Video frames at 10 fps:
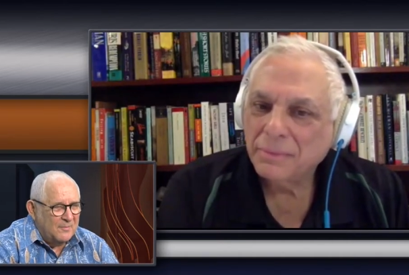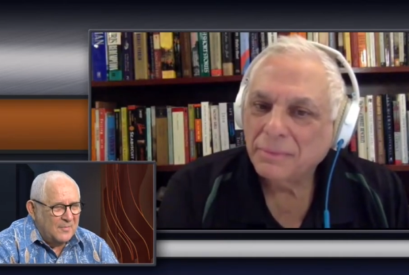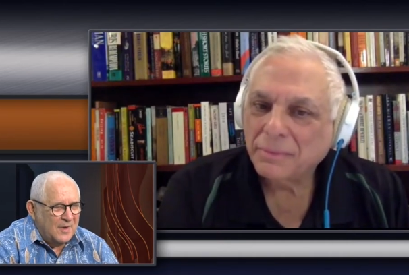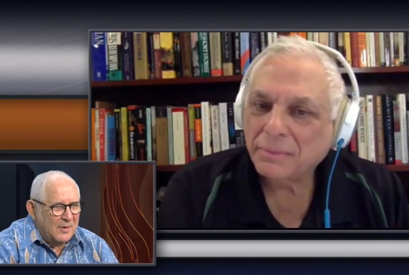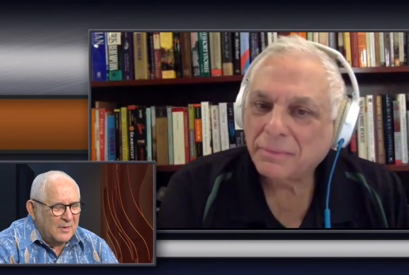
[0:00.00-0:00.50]

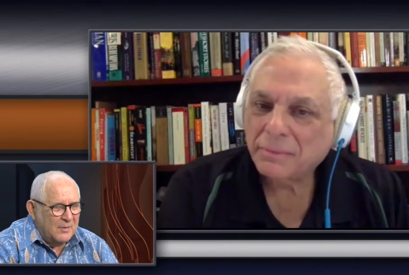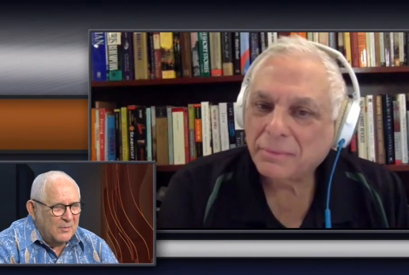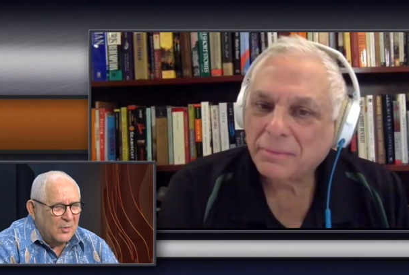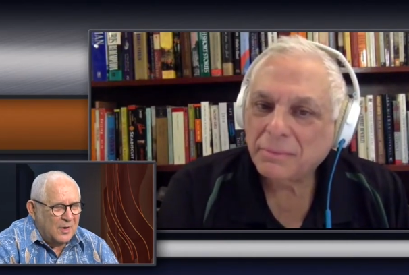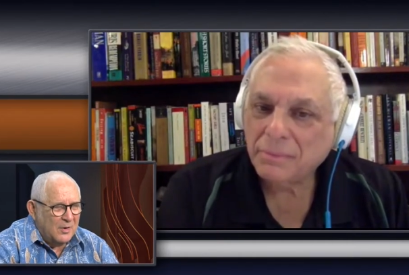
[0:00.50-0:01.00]
Speaker 1: they're
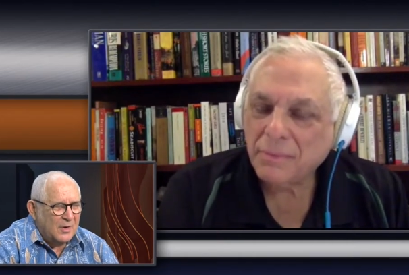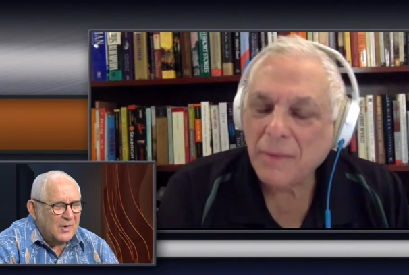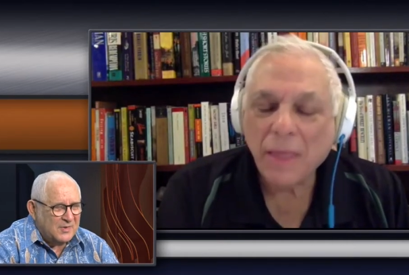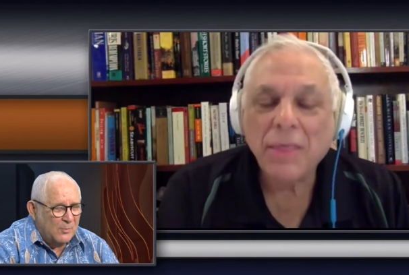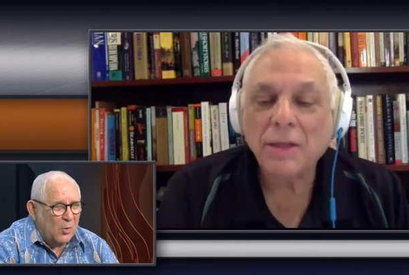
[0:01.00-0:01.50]
going to hurt
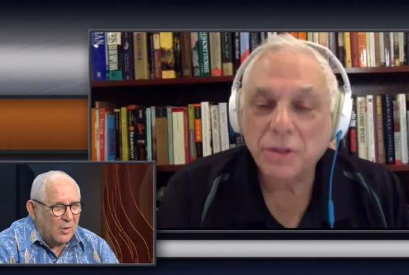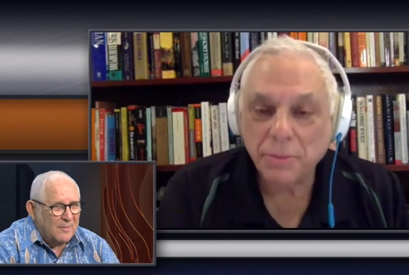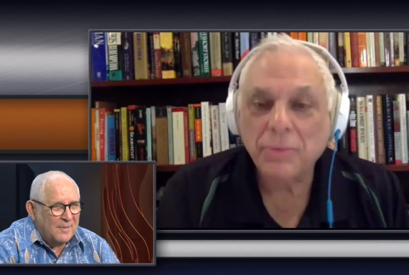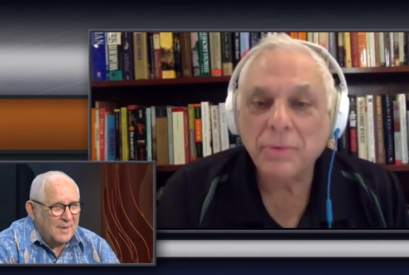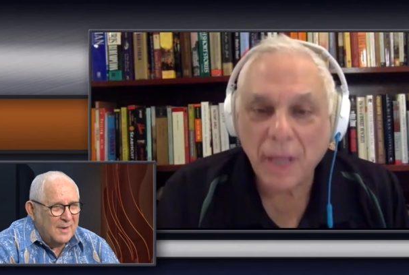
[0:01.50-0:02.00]
us
Speaker 2: more.
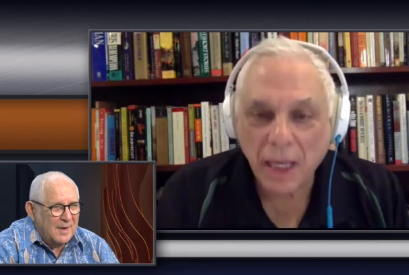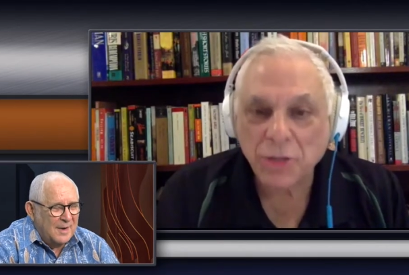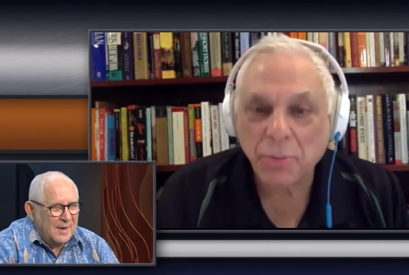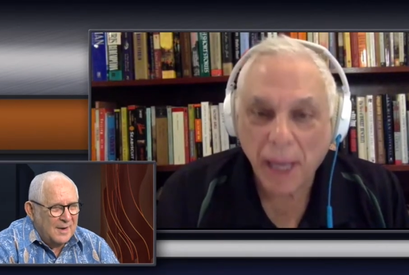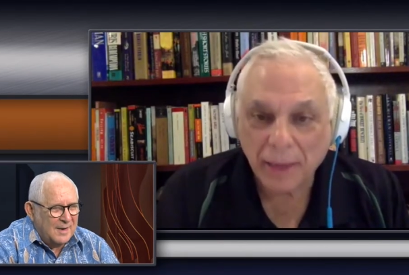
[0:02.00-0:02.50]
That's, that's
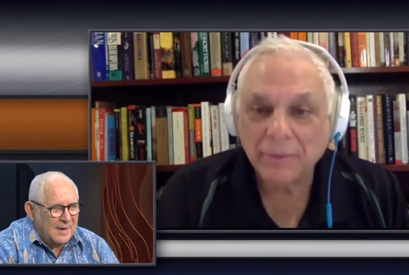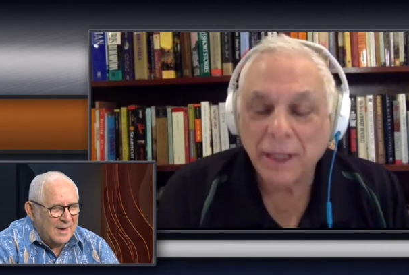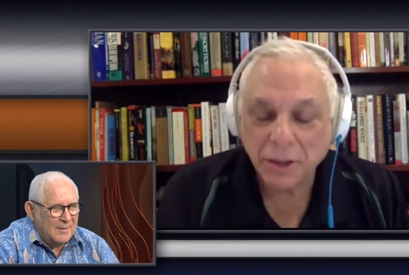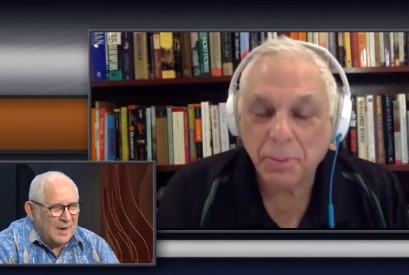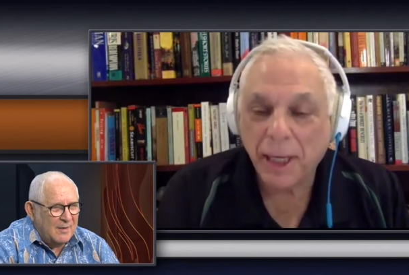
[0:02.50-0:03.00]
bad. That's
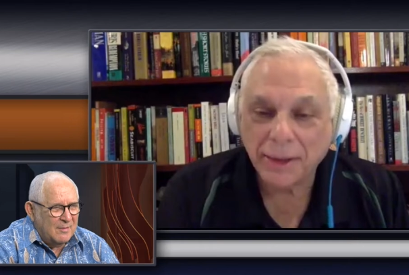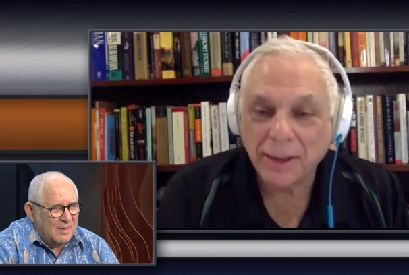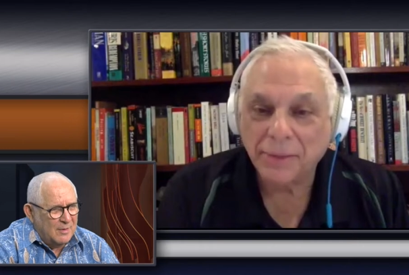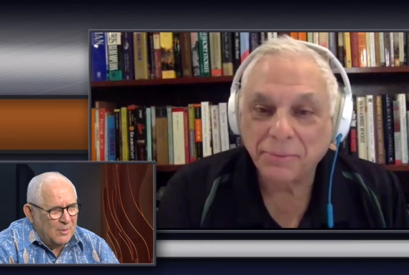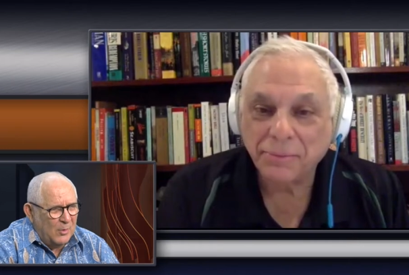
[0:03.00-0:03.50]
and, bad and
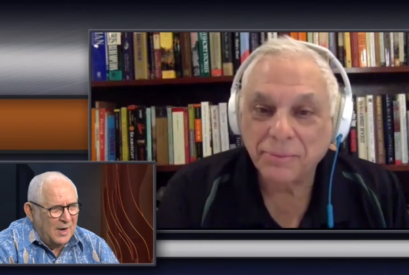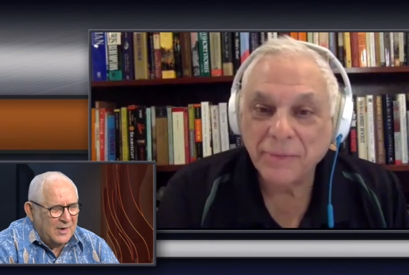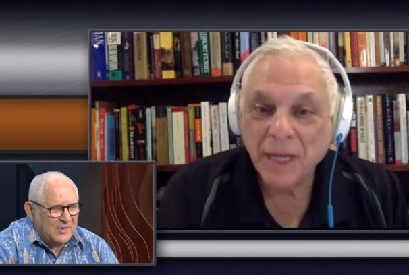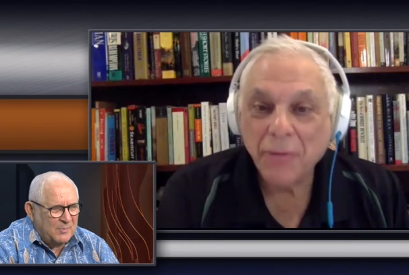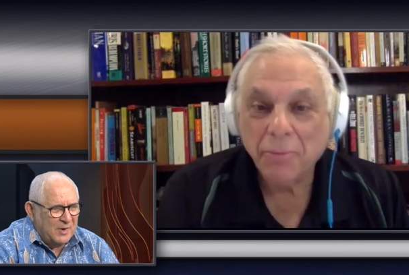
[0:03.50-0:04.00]
yeah. Hawaii
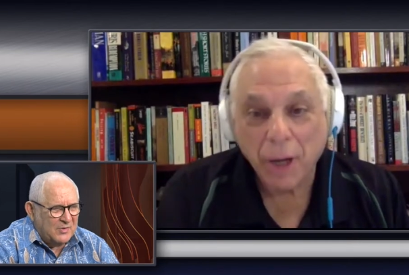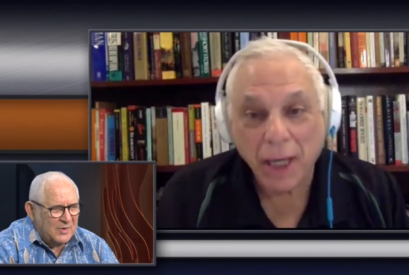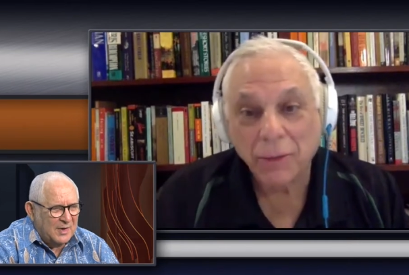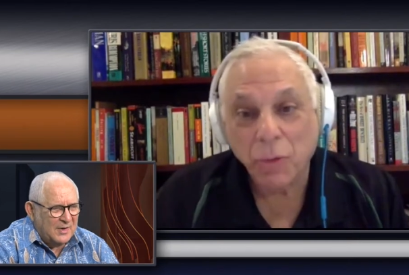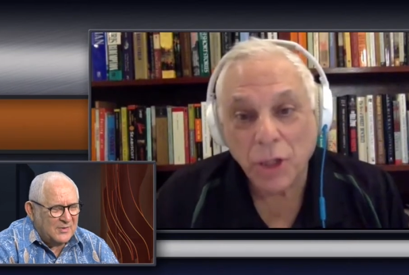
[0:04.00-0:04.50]

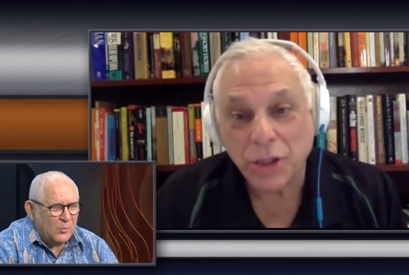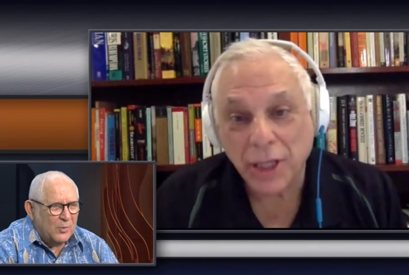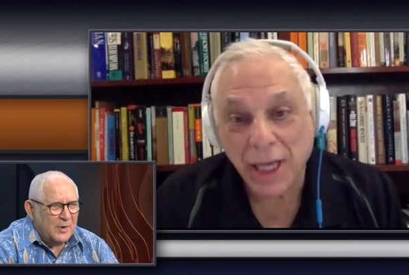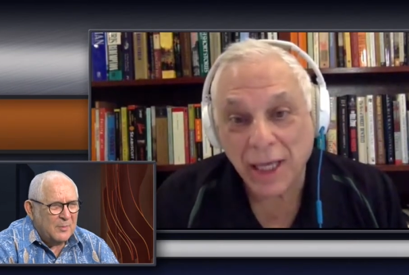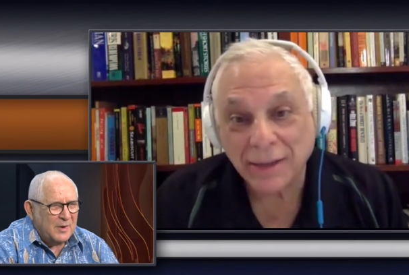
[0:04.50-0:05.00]
especially but has to
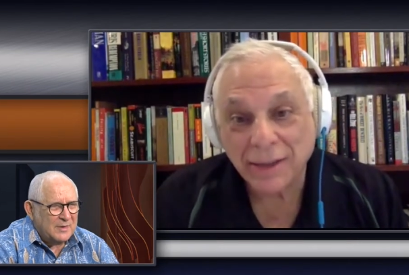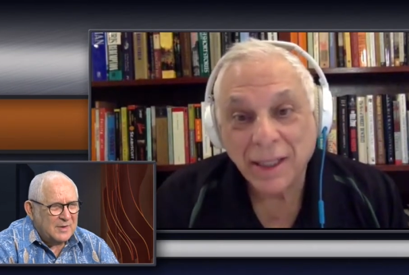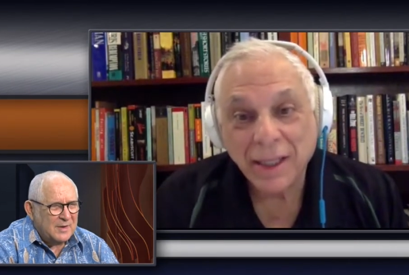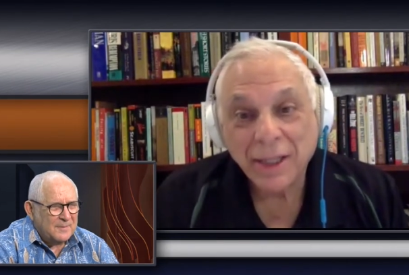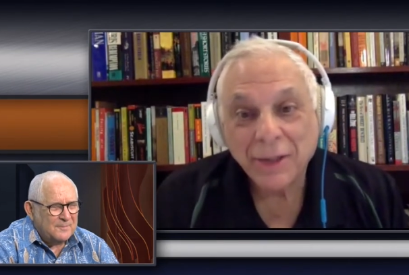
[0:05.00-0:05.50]
worry again, about
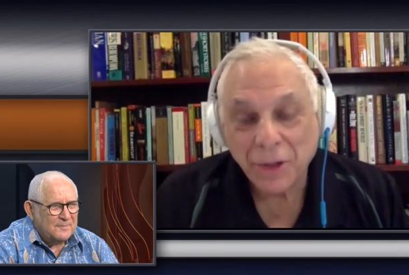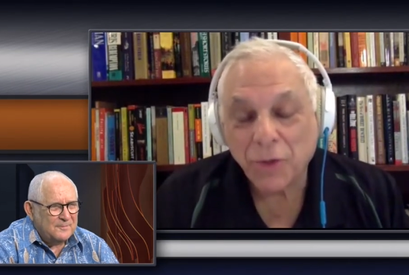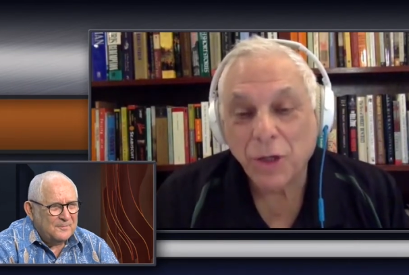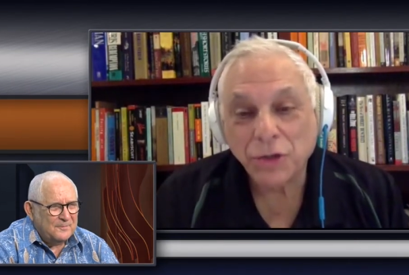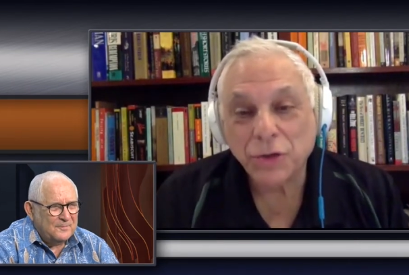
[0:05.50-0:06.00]
that. The
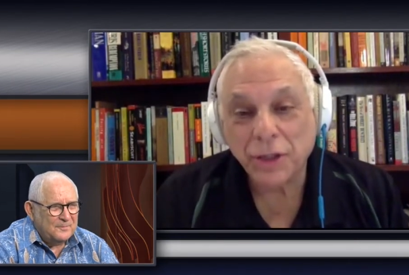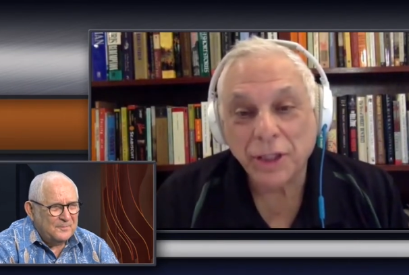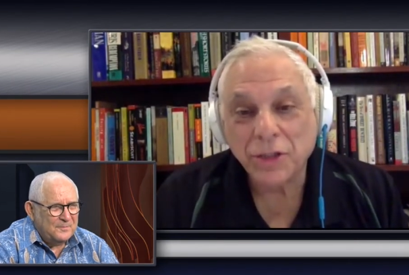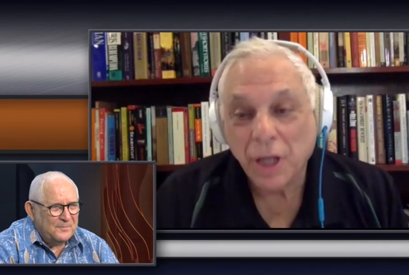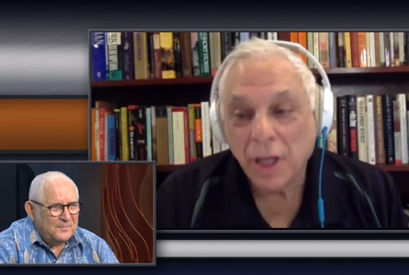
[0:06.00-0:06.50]
question
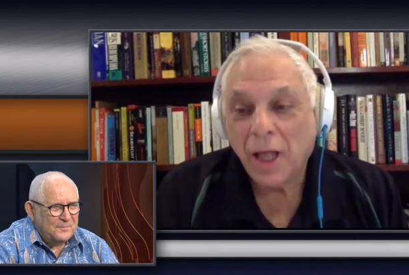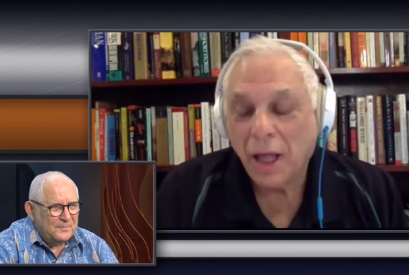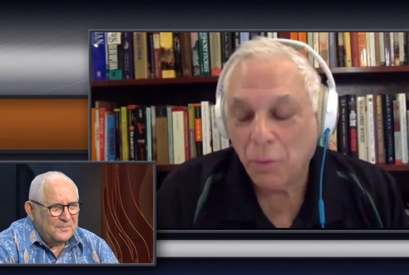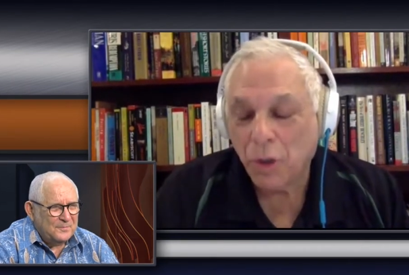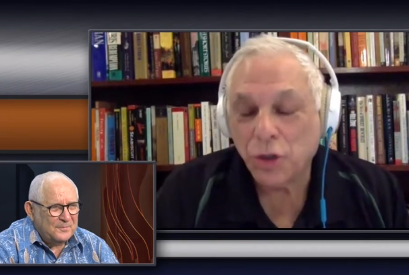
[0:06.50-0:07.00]
is,
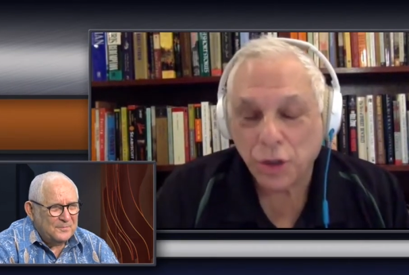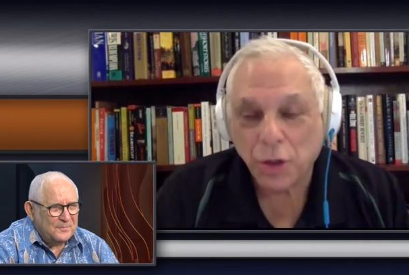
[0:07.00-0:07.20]
what should